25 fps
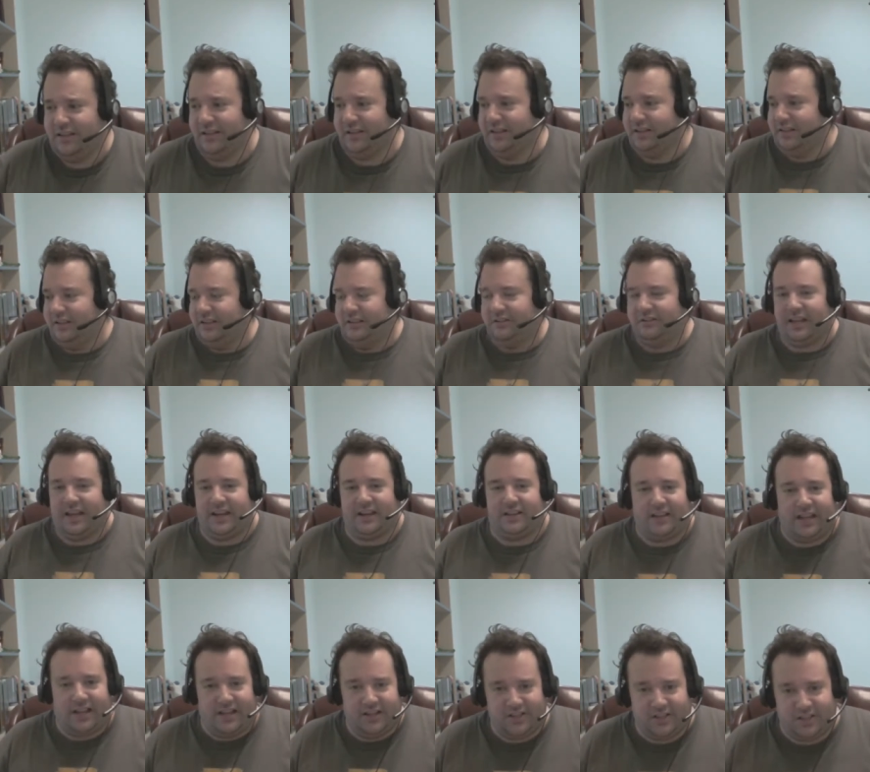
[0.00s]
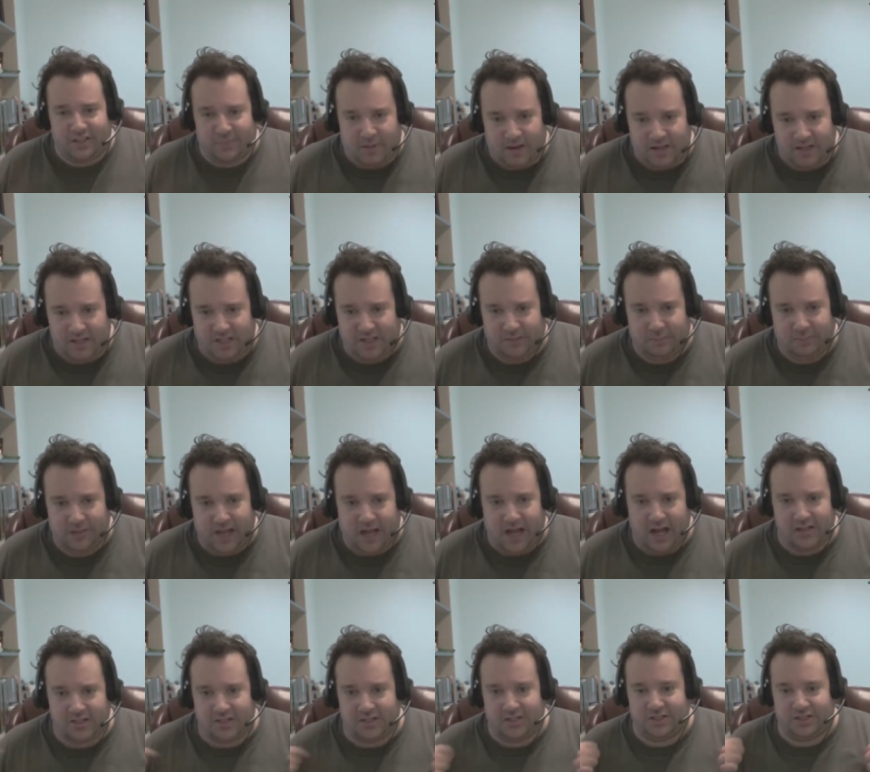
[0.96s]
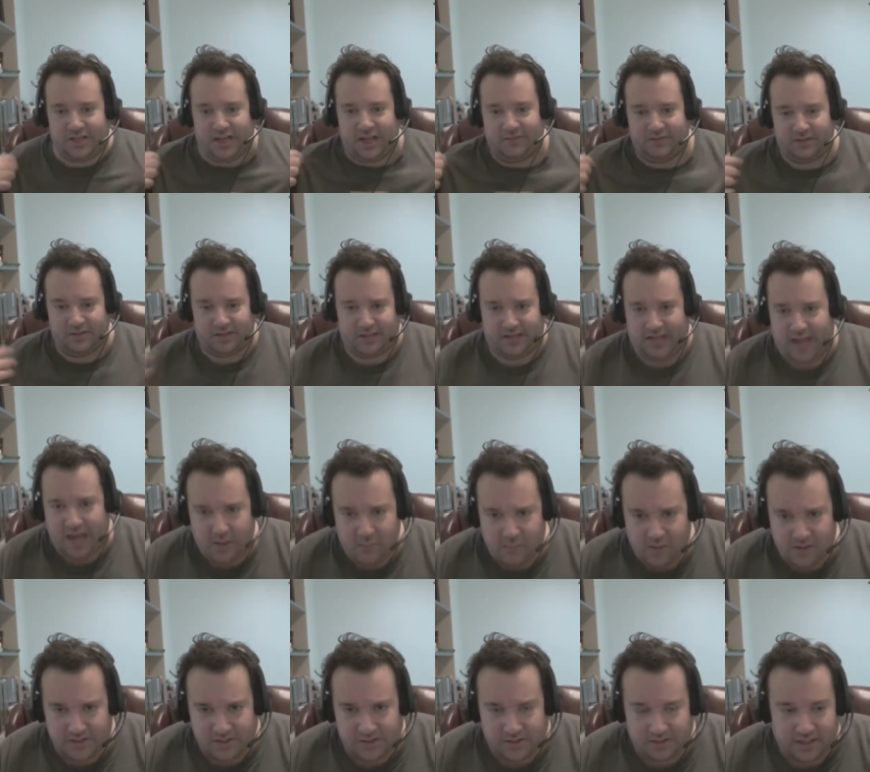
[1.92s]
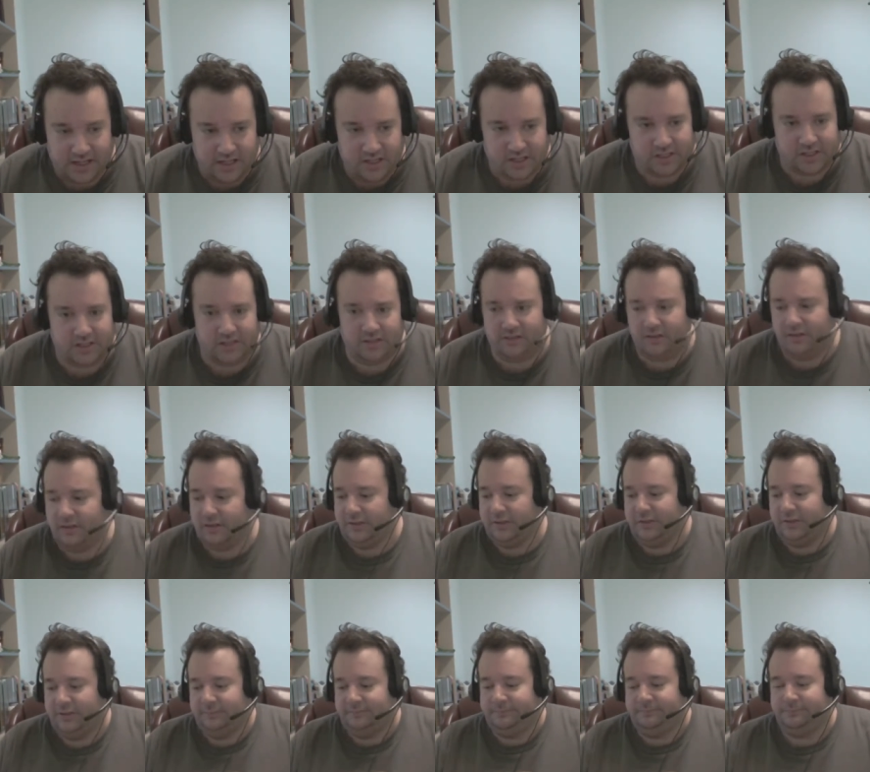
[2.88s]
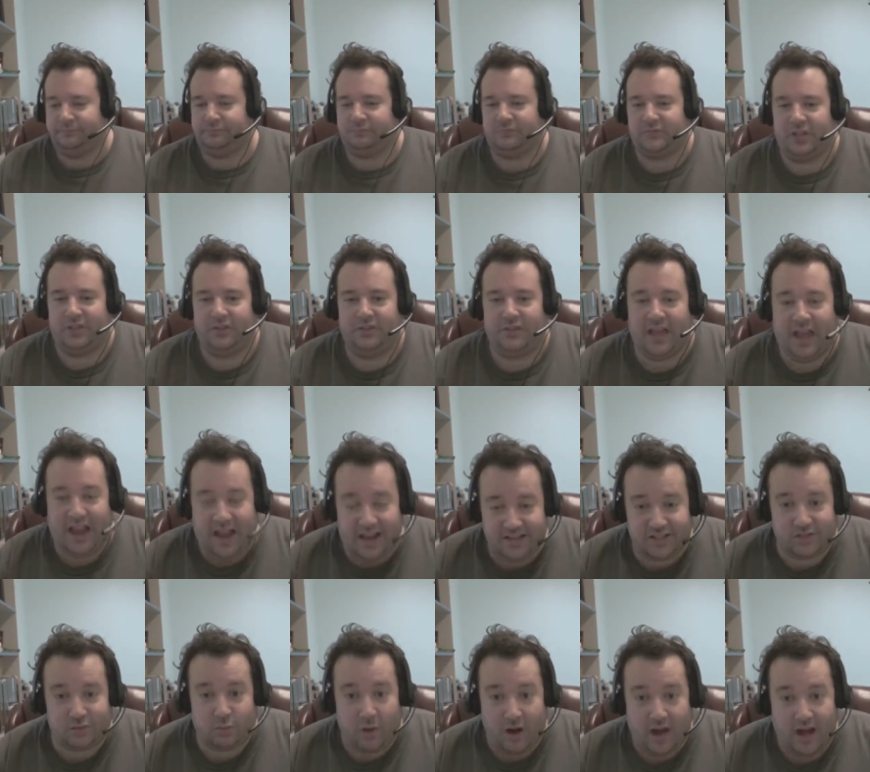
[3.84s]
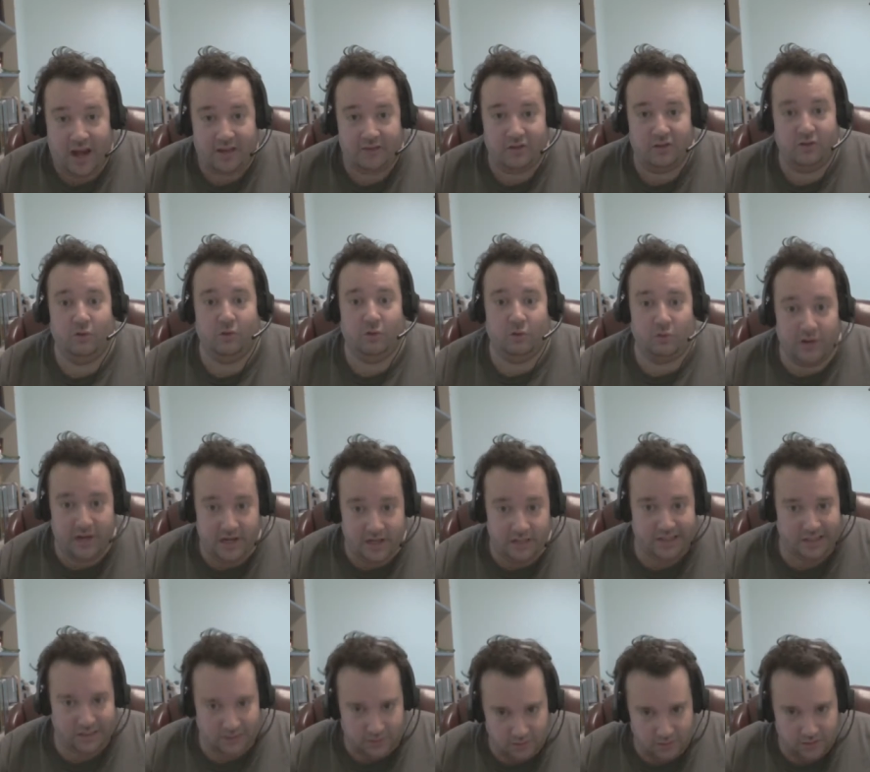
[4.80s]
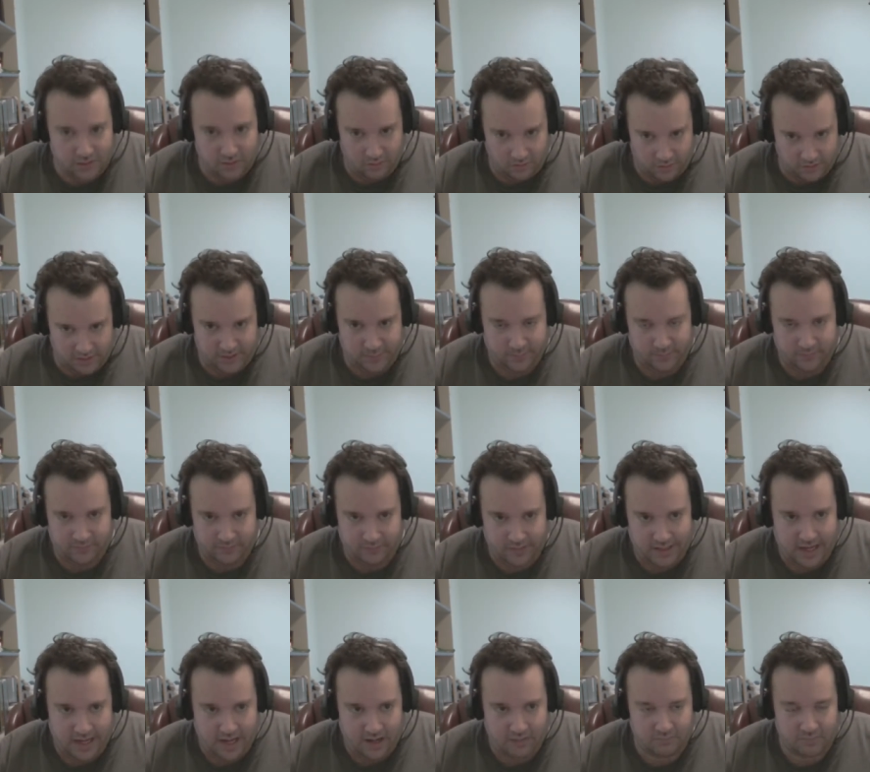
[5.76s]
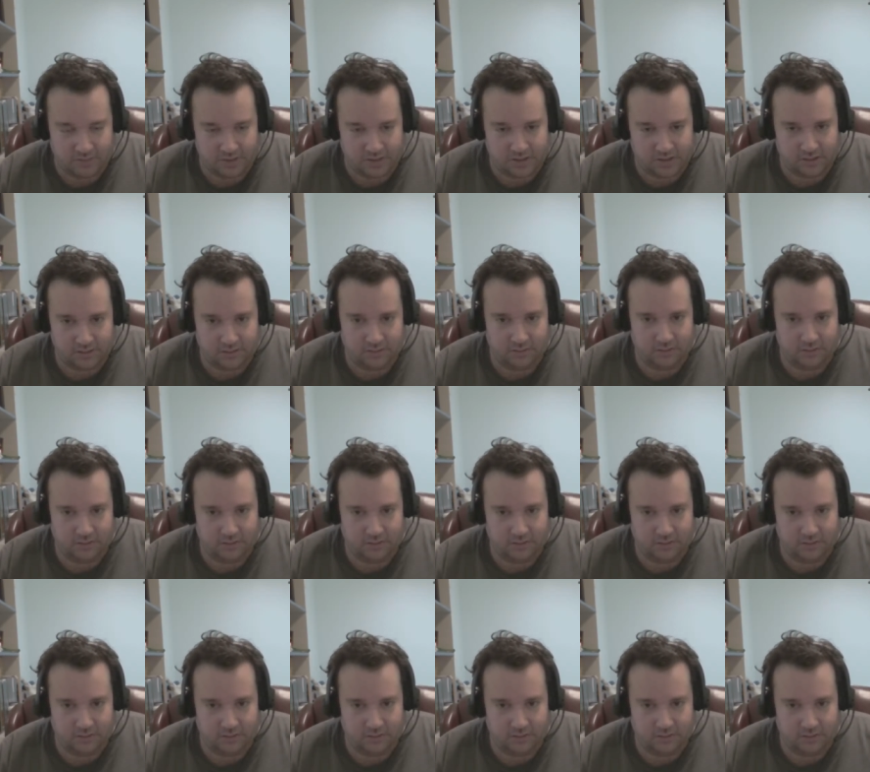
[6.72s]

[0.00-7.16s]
like as a spaceship launch instead of just a game installation, that's when you really lose ownership of your games.